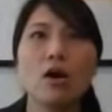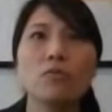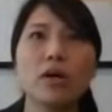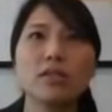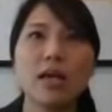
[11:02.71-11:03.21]

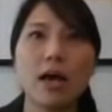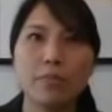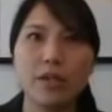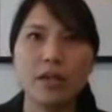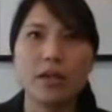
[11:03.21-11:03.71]
of what's
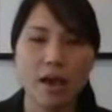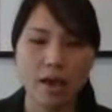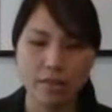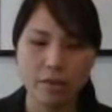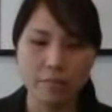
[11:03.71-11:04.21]
happening
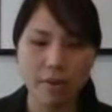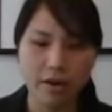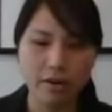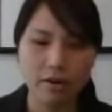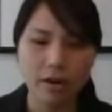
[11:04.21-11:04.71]
and the
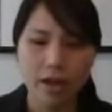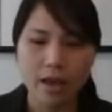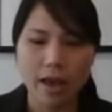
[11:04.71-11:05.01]
matter,